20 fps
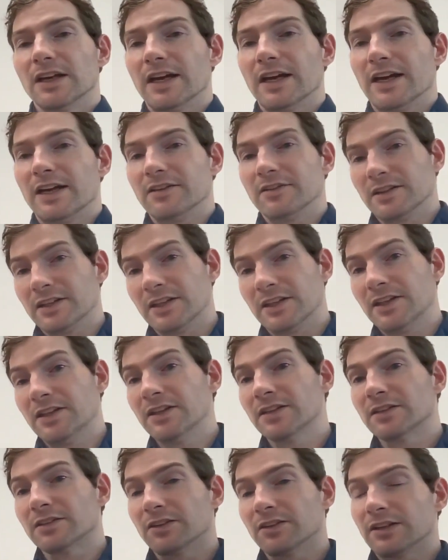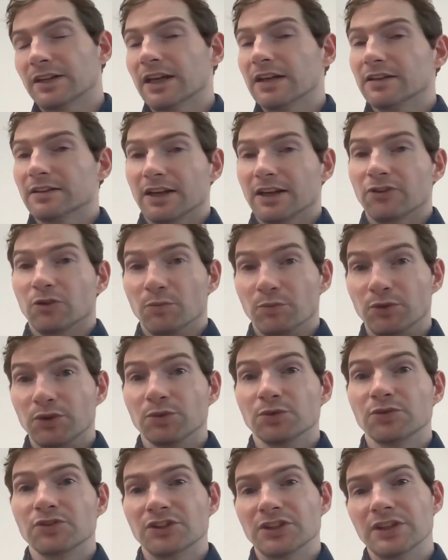And here again, like the
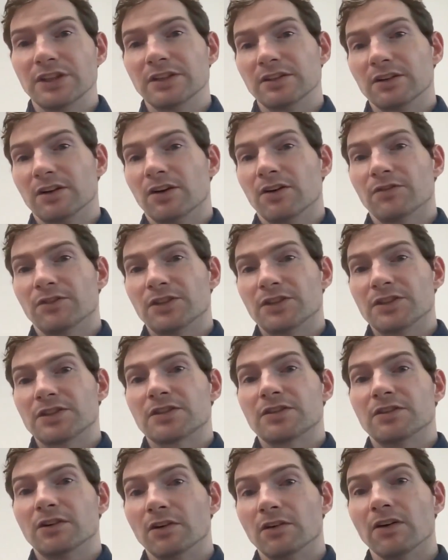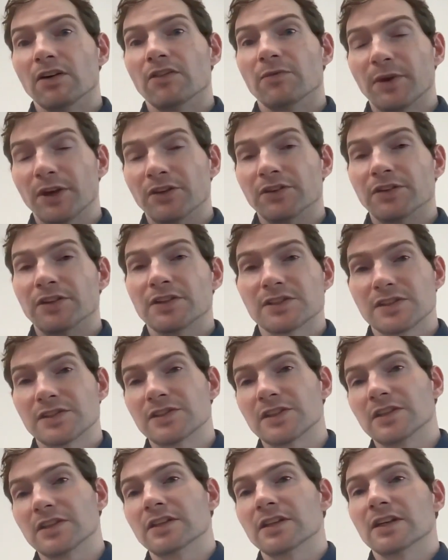beauty of this law of
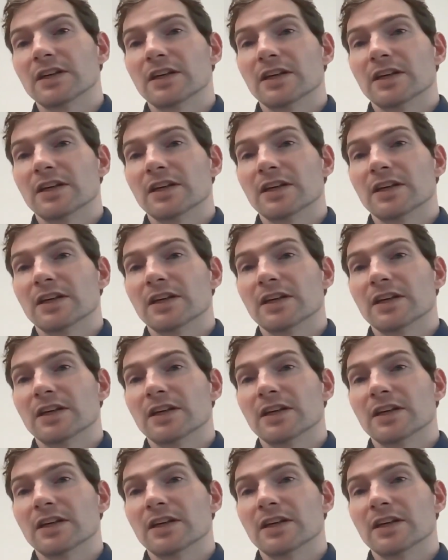periodicity,